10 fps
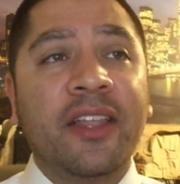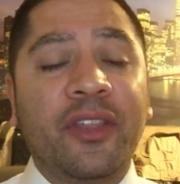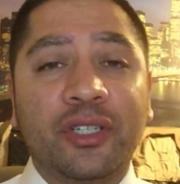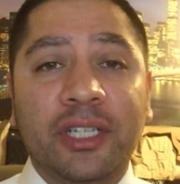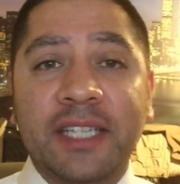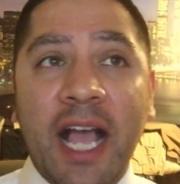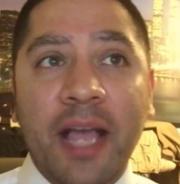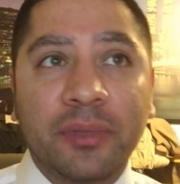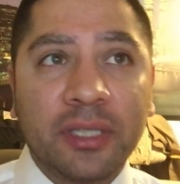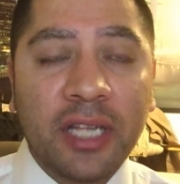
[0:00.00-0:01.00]
there's a
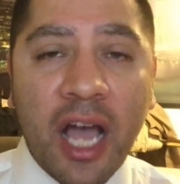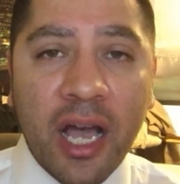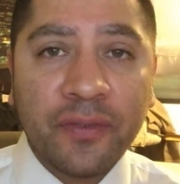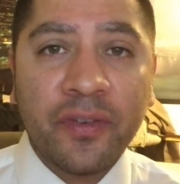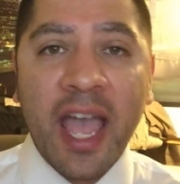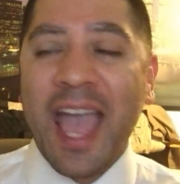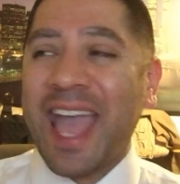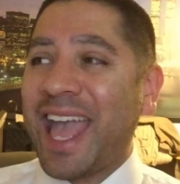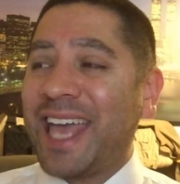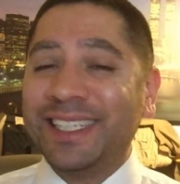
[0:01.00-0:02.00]
time to love
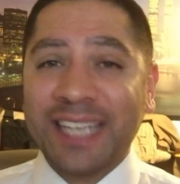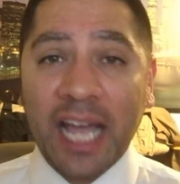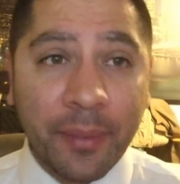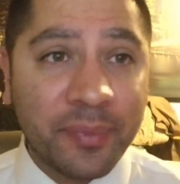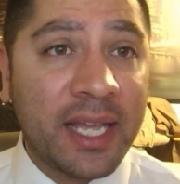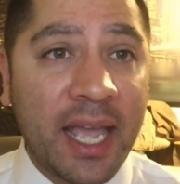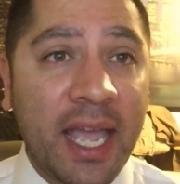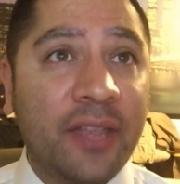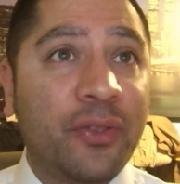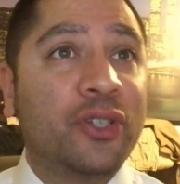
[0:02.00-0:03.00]
and a time to hate.